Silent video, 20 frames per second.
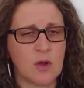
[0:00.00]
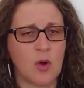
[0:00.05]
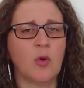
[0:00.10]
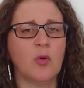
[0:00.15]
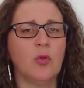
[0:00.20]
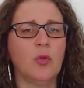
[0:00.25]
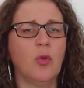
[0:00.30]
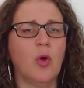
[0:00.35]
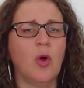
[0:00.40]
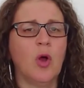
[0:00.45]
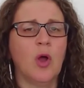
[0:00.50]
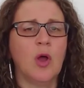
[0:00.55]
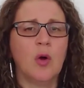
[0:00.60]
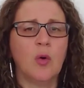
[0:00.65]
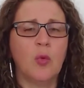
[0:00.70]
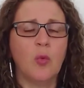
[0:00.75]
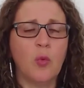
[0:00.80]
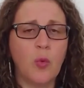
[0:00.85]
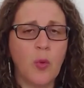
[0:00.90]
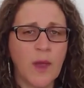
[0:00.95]
on
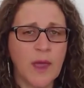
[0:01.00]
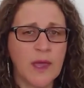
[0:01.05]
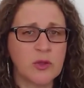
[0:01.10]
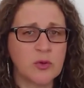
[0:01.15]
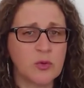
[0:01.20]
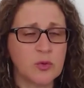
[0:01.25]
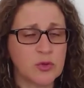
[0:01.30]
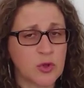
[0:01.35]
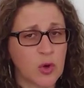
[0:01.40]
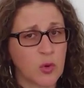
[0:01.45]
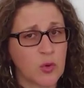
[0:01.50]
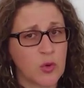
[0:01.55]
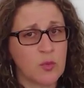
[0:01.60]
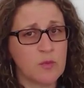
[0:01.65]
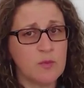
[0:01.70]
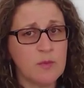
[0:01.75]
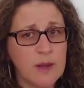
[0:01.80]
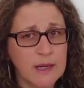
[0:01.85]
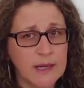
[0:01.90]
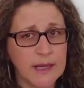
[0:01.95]
where to throw your
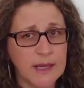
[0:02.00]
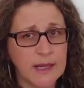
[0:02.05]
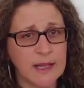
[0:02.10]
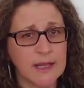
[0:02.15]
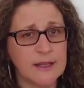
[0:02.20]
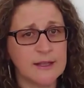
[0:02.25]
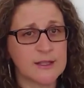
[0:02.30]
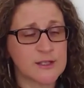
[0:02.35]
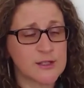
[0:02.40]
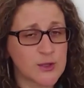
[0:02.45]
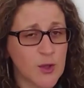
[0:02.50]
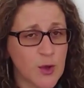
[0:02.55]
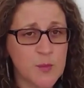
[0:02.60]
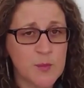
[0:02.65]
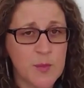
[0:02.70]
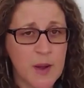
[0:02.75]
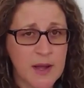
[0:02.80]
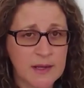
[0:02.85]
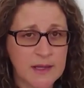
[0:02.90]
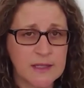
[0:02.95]
money in the
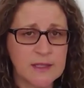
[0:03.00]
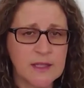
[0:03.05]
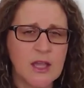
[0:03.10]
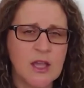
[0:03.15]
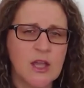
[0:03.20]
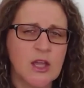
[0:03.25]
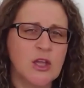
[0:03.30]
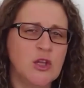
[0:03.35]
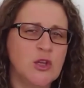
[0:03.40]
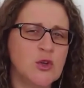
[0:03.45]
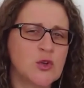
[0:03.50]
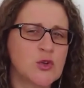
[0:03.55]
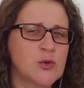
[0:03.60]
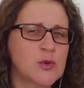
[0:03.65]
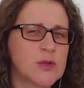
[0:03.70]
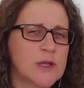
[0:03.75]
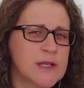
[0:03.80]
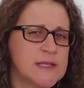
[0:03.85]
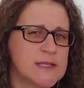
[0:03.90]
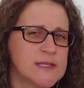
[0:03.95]
stock market, you
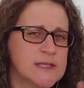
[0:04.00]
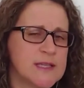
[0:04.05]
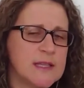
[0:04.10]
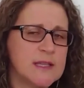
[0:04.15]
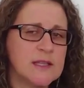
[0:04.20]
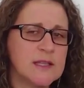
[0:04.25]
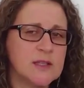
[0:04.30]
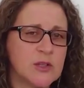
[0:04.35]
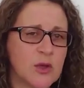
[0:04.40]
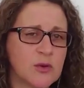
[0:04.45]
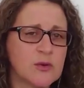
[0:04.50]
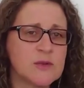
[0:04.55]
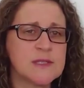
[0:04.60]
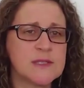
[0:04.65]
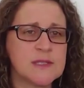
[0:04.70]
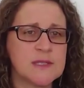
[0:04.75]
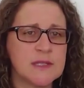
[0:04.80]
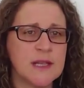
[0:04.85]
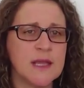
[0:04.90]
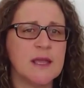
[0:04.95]
should consider those
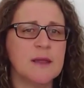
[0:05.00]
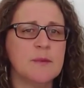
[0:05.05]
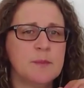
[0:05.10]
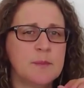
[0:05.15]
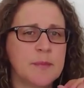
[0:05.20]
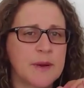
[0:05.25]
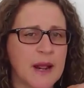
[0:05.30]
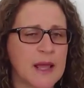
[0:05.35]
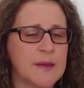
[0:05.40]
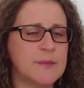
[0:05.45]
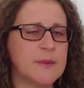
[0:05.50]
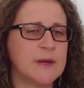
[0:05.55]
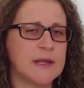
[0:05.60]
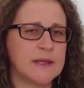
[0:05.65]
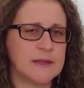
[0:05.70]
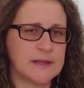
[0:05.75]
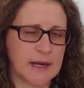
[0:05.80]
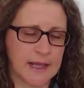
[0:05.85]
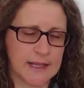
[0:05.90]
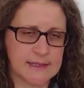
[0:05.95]
three primary
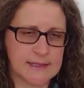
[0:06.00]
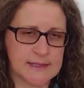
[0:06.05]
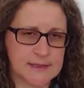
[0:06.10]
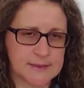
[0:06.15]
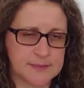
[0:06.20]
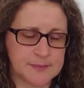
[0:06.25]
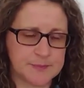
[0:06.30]
traits.